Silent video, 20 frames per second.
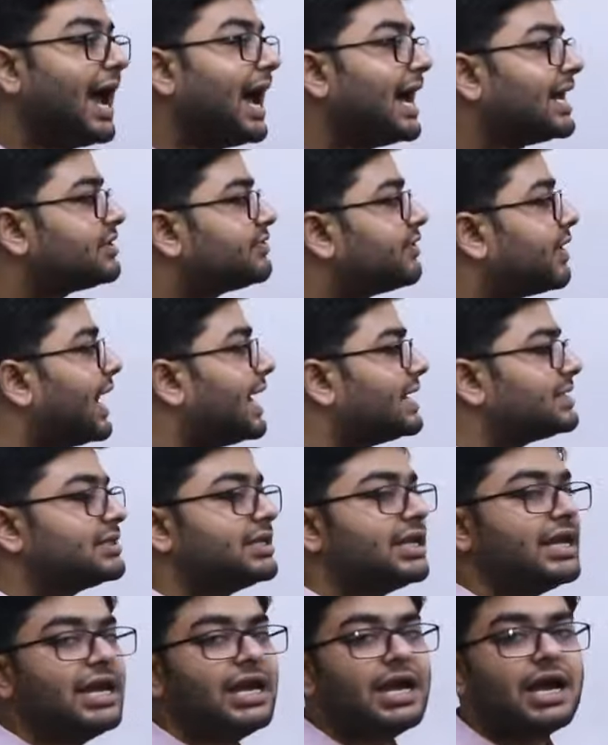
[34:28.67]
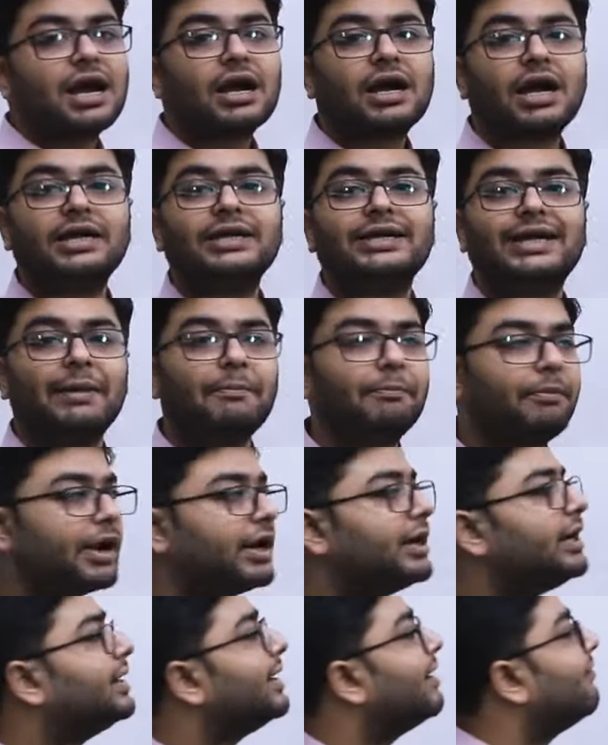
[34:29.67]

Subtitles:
as well as the contemporary